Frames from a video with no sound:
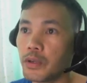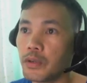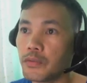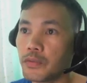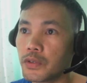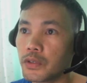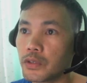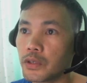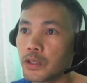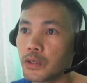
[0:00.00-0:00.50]
If you
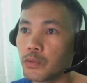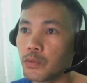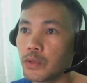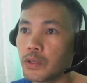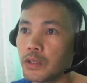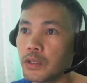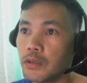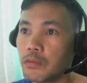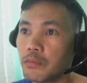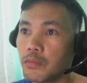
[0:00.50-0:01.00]
start
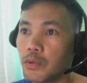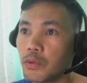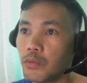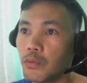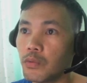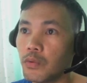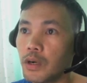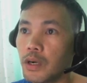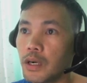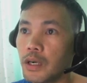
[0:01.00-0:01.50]
with number
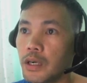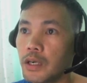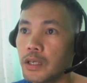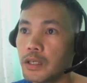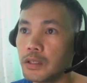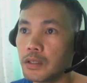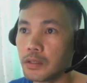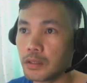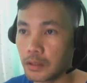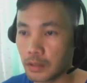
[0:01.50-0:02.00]

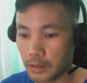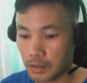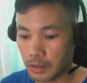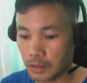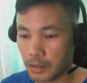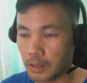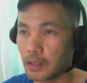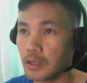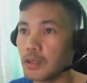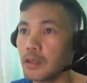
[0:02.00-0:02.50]
one,
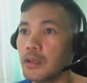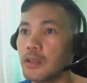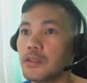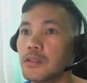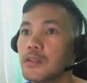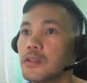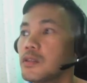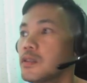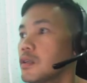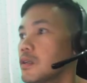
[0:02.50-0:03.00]

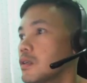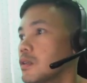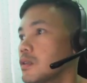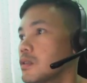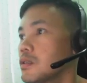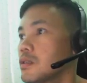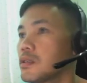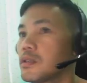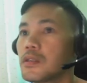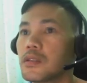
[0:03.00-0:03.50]
it's
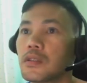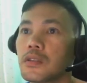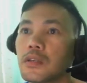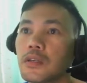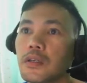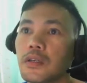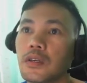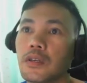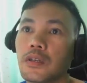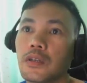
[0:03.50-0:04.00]
just
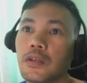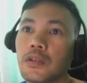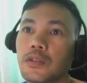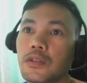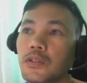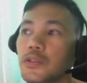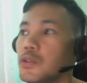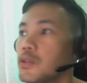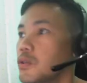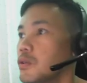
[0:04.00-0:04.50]

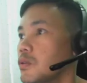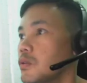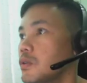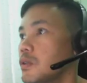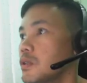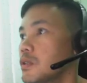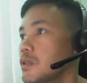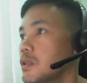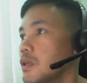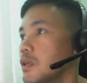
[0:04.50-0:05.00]

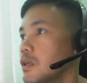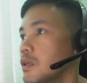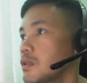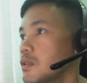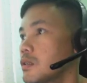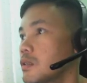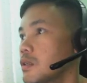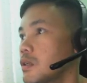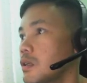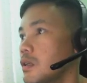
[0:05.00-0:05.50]

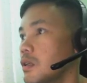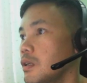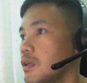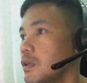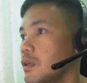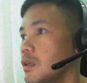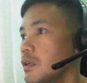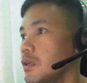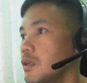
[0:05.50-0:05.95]
says a